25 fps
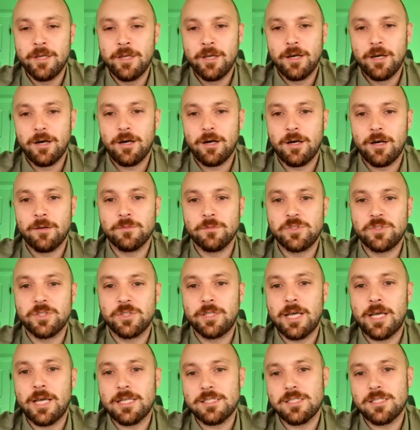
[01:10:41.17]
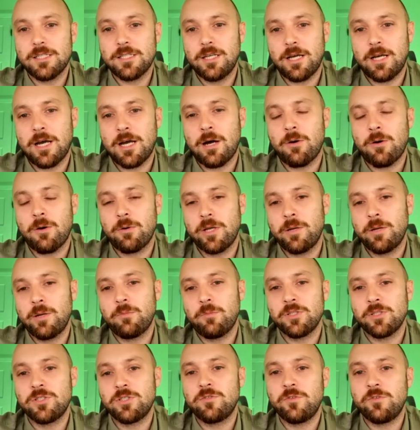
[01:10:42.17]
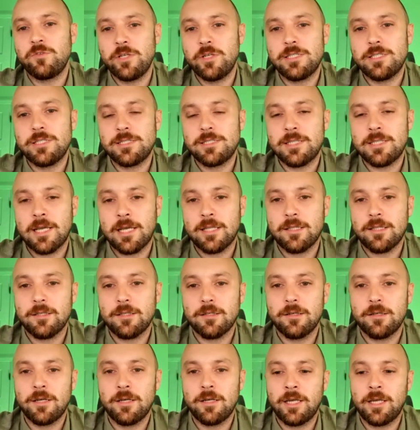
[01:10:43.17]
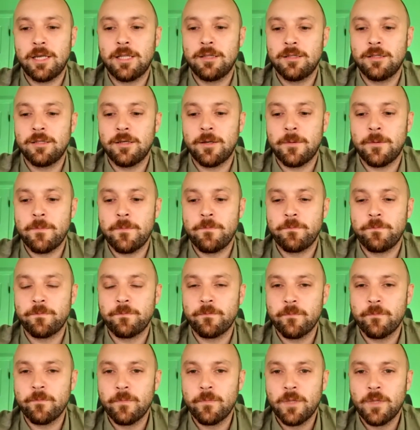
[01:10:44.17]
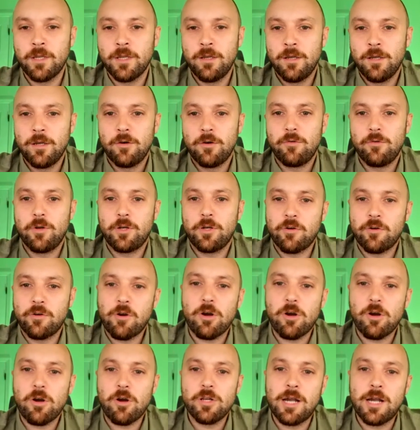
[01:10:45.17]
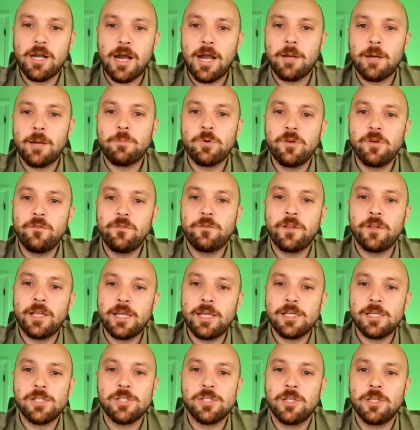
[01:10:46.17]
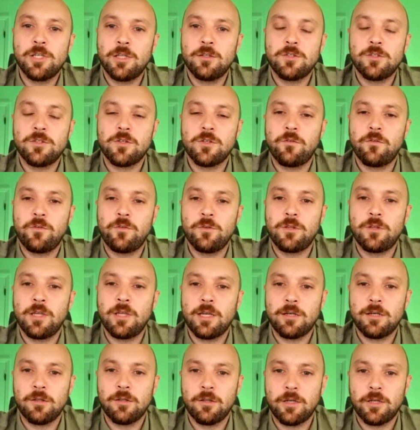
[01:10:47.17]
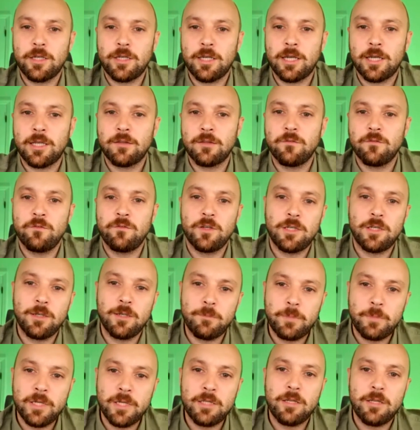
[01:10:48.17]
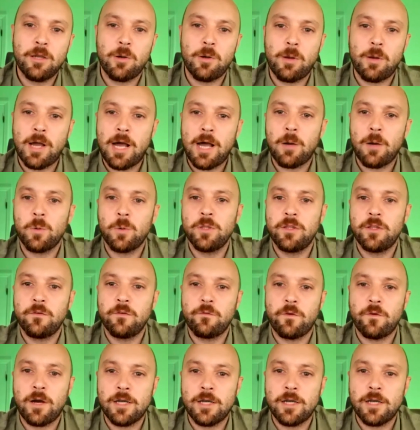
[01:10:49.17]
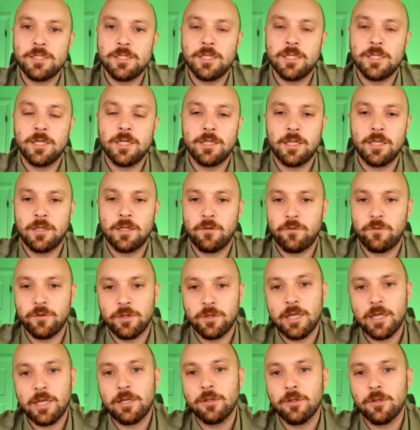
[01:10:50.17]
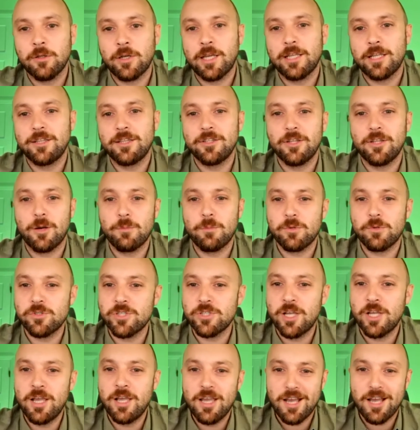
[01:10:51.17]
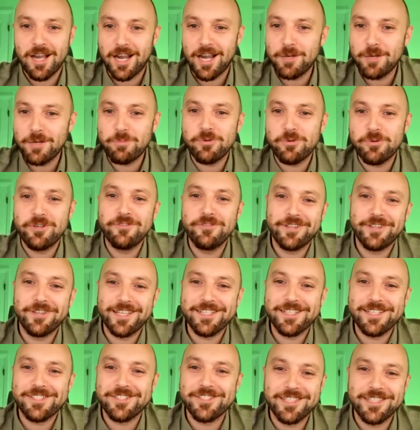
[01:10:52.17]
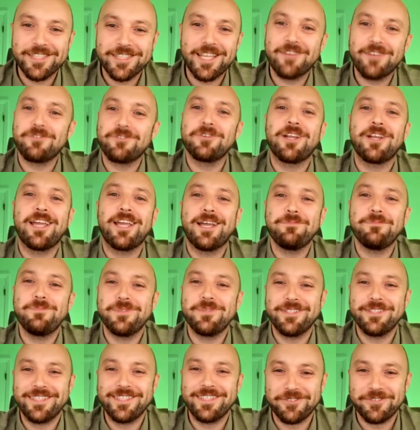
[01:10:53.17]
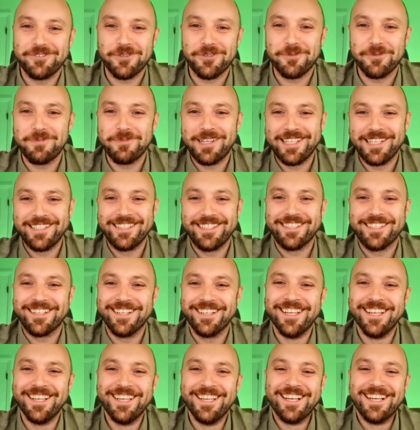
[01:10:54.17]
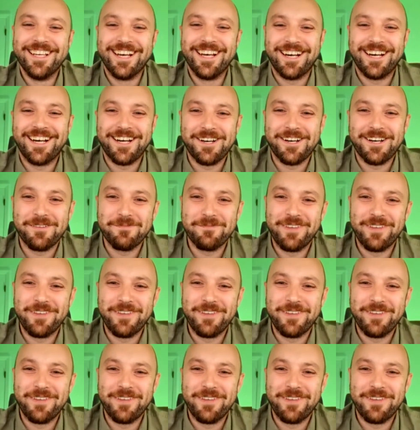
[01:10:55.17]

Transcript: Um, so that's how it was reset. And um, re regarding hyperinflation, so if you take a look at Wikipedia, how it defines it, and if you take a look at the numbers, hyperinflation never happened in Romania um,